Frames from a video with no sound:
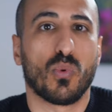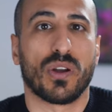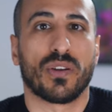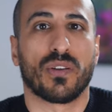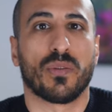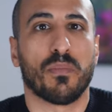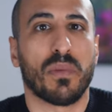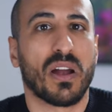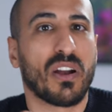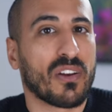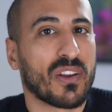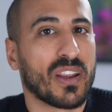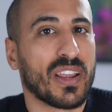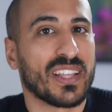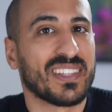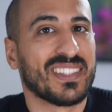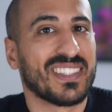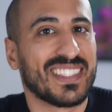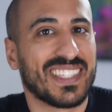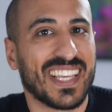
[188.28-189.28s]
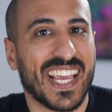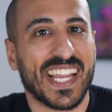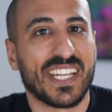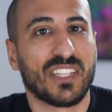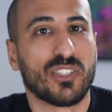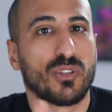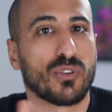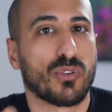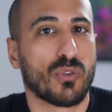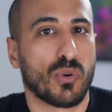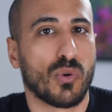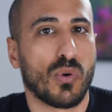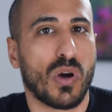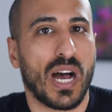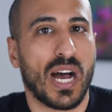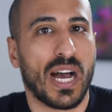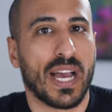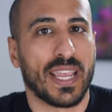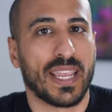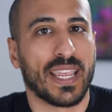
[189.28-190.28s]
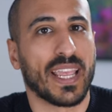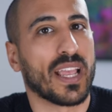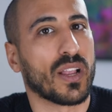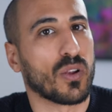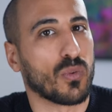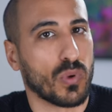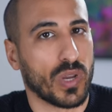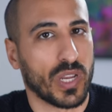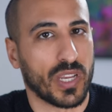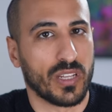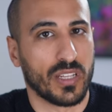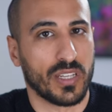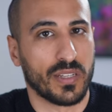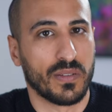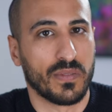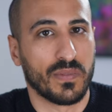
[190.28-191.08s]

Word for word: where the market tend to grow high and quickly.